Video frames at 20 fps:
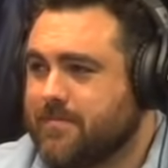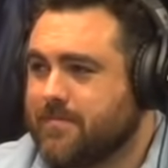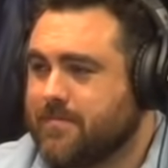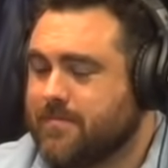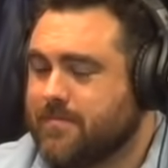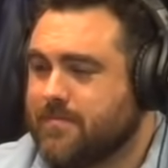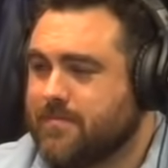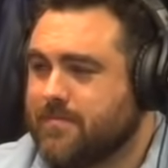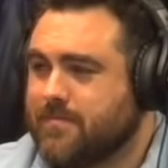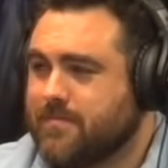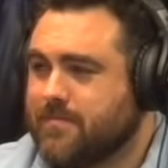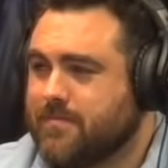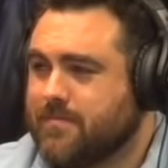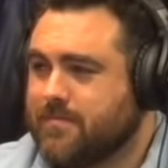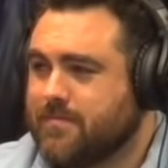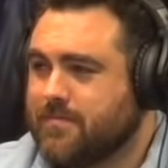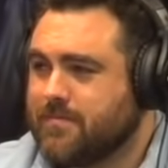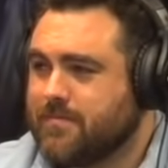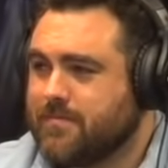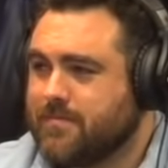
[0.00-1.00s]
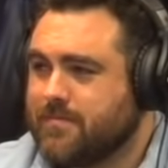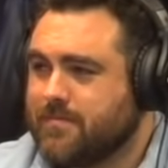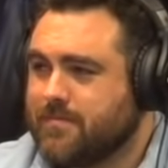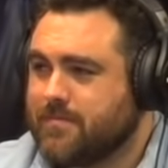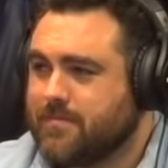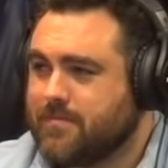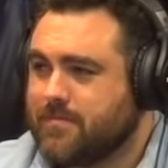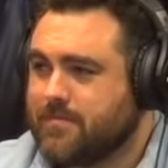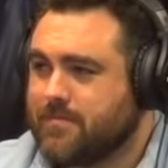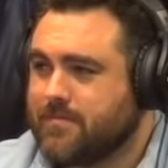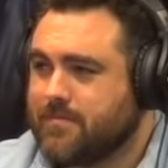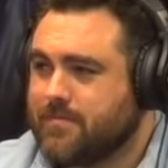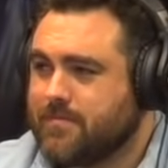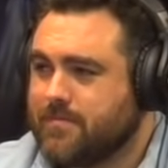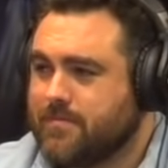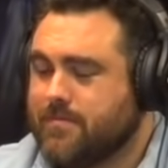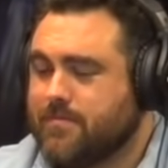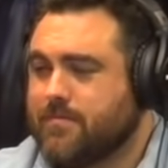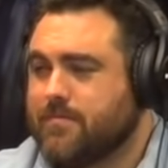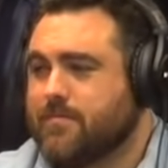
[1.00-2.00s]

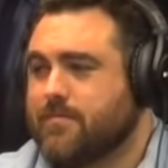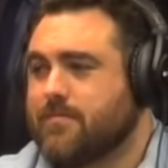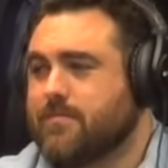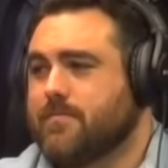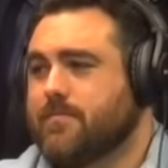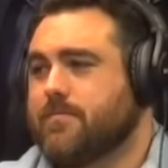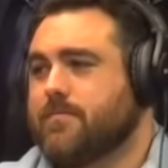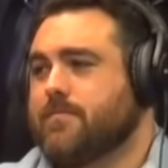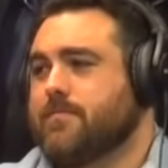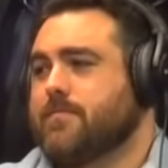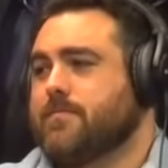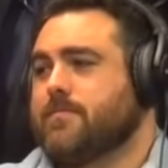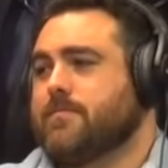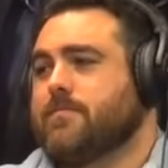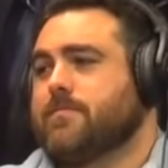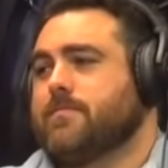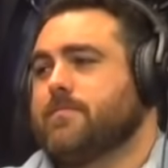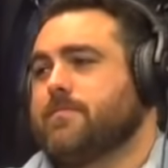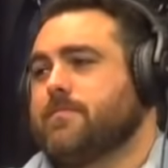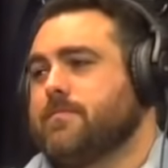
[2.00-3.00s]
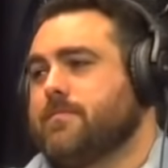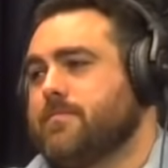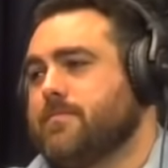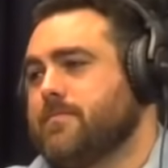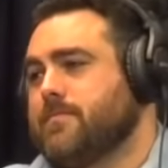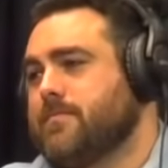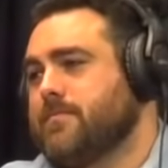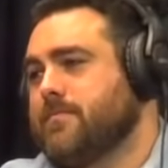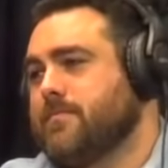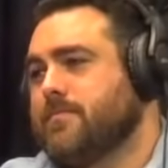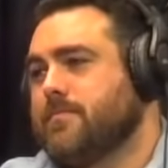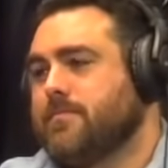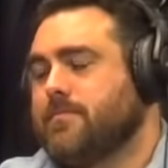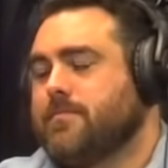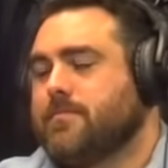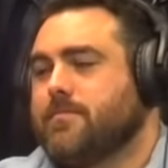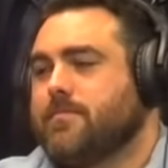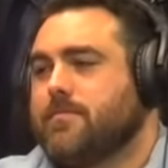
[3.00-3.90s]
No words are spoken by the person on screen.